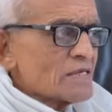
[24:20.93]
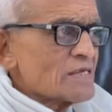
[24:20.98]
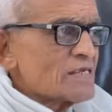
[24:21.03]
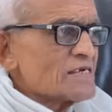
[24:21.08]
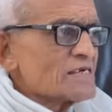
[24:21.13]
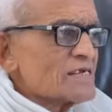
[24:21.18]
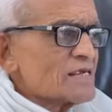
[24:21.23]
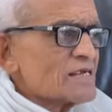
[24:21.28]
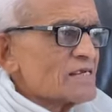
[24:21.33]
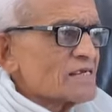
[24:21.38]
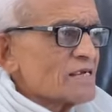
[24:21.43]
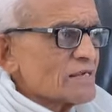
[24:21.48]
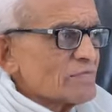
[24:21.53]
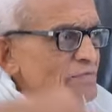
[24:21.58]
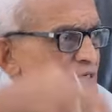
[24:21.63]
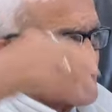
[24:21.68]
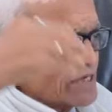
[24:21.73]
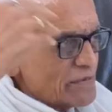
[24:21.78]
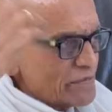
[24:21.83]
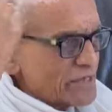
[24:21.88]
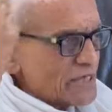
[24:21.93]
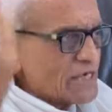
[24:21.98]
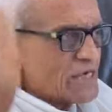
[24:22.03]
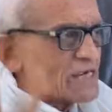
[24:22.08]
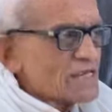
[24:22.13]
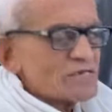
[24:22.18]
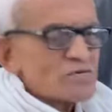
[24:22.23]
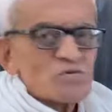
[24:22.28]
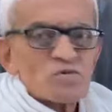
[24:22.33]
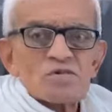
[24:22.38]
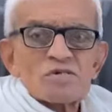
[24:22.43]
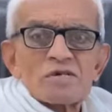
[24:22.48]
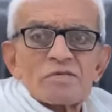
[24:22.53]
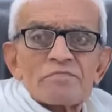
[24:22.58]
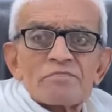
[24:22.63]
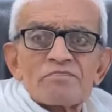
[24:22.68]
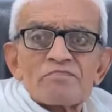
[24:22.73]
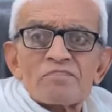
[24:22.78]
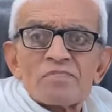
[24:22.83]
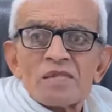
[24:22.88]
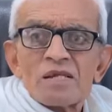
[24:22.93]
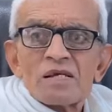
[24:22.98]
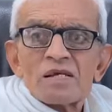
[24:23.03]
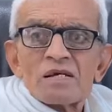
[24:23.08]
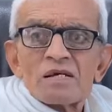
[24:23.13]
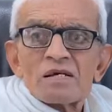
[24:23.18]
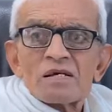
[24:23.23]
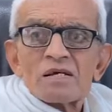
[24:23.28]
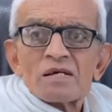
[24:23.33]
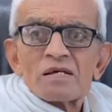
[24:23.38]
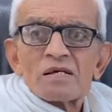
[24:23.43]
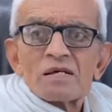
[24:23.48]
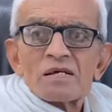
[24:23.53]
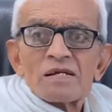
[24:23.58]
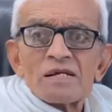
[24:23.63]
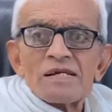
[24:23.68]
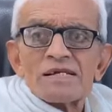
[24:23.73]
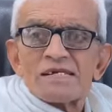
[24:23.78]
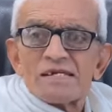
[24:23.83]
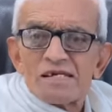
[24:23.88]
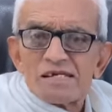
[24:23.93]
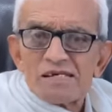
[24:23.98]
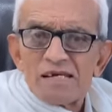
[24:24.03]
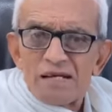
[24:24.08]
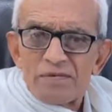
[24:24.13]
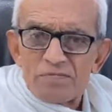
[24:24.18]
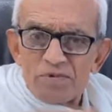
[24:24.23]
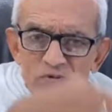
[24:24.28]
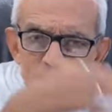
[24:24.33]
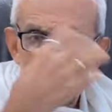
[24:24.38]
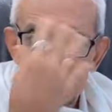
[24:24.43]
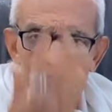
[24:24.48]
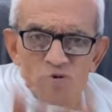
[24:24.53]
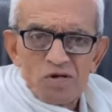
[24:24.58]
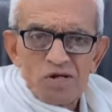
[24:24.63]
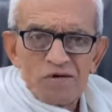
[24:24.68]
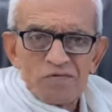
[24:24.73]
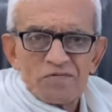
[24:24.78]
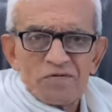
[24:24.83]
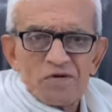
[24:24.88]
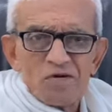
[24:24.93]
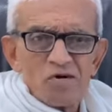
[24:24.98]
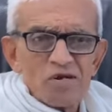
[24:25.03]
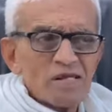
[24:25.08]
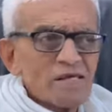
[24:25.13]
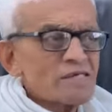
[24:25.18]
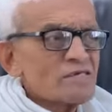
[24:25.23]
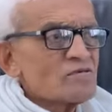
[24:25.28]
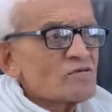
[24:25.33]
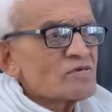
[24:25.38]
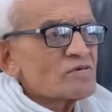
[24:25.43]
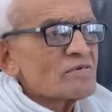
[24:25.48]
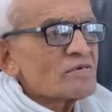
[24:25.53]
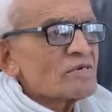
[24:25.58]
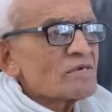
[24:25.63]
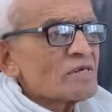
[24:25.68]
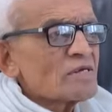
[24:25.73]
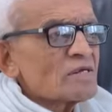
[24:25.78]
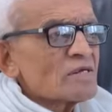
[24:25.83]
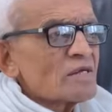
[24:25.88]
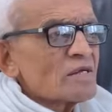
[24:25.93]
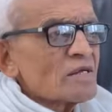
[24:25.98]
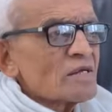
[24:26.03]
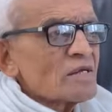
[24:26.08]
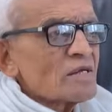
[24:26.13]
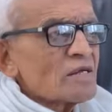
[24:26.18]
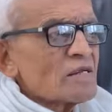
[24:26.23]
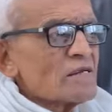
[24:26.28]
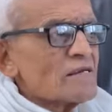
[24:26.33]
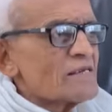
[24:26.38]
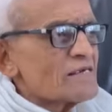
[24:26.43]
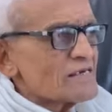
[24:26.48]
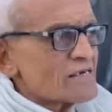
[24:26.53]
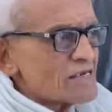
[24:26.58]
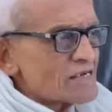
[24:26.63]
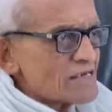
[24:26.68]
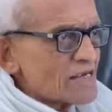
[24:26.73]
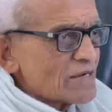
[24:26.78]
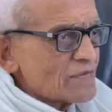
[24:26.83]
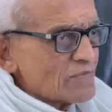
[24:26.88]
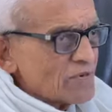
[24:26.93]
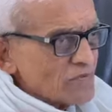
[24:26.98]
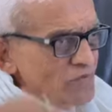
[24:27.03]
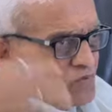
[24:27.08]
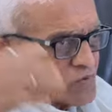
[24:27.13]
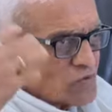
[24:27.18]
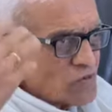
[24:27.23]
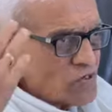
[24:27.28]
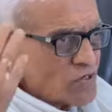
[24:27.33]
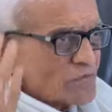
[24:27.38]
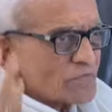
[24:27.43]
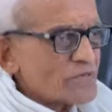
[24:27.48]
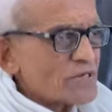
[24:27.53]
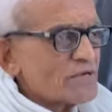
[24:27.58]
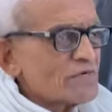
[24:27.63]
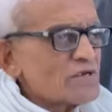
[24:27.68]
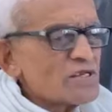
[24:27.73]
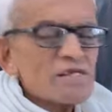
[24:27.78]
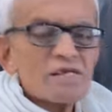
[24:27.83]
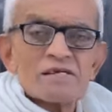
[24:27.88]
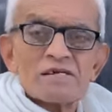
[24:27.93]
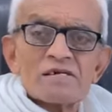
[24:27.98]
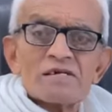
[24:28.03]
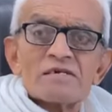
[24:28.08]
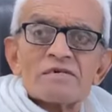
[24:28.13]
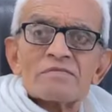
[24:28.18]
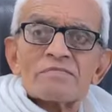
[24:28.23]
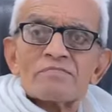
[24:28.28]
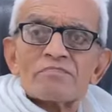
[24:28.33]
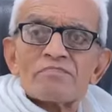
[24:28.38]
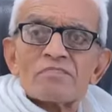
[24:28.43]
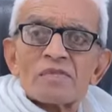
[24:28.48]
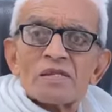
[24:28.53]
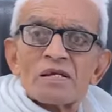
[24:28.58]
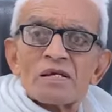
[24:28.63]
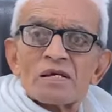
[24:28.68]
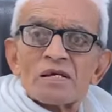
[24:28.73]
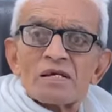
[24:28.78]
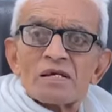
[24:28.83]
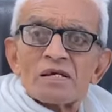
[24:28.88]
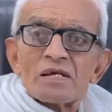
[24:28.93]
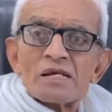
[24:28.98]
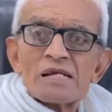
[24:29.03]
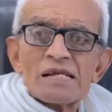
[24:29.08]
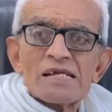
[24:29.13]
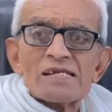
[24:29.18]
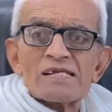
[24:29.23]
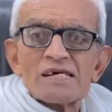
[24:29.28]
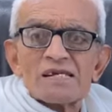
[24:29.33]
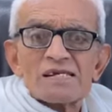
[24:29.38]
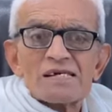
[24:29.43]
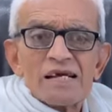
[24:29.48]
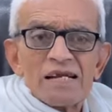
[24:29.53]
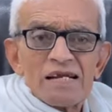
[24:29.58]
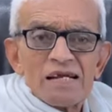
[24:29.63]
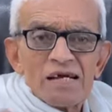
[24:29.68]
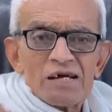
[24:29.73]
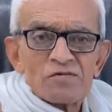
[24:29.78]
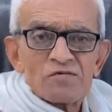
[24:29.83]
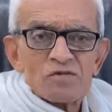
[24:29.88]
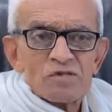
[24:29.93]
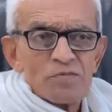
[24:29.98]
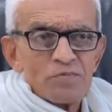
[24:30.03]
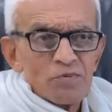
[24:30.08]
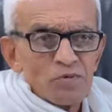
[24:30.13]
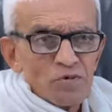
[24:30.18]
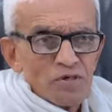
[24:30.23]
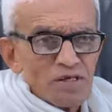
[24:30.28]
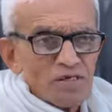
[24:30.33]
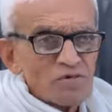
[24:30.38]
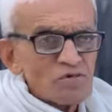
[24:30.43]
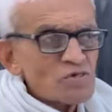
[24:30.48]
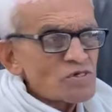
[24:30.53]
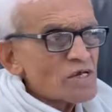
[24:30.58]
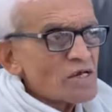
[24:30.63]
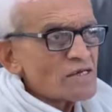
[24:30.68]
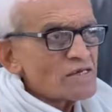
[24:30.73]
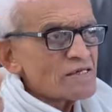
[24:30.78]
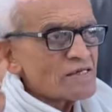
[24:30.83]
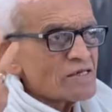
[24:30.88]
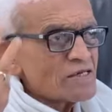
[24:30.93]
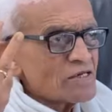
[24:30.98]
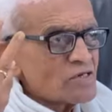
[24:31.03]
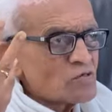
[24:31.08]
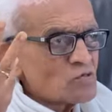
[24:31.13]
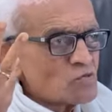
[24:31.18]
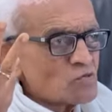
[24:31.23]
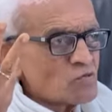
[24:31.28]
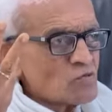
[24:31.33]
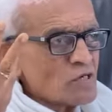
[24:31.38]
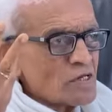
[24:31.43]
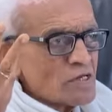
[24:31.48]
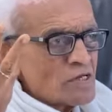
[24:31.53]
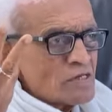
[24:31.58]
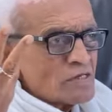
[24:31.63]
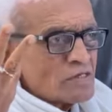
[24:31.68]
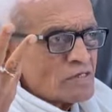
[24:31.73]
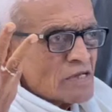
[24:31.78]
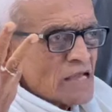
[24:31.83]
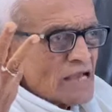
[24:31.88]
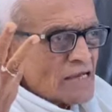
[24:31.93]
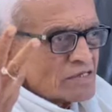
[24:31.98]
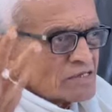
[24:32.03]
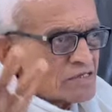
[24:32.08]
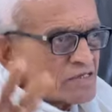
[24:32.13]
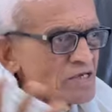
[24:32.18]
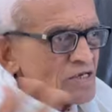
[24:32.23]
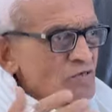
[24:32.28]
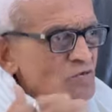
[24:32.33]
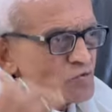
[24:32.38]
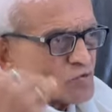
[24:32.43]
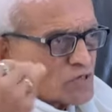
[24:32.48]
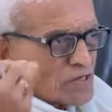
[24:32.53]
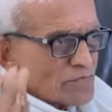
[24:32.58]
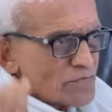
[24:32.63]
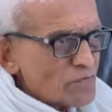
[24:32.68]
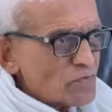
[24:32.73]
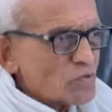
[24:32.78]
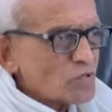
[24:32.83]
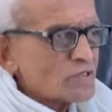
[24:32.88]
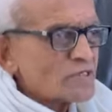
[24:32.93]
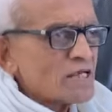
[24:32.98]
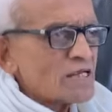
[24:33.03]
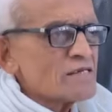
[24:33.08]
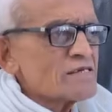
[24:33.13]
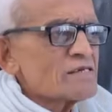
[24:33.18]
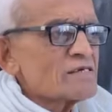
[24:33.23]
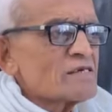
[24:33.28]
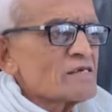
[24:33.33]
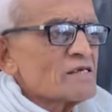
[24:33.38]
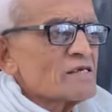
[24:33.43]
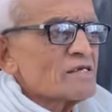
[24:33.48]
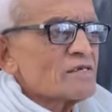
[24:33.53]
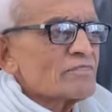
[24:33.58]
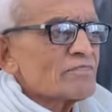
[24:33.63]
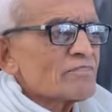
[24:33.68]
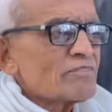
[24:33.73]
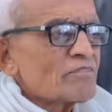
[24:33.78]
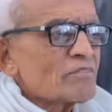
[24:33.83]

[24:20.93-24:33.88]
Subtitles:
Little can be limitless. Little can be full of knowledge. Little can be full of divinity. Little can have the potentiality to execute immortality.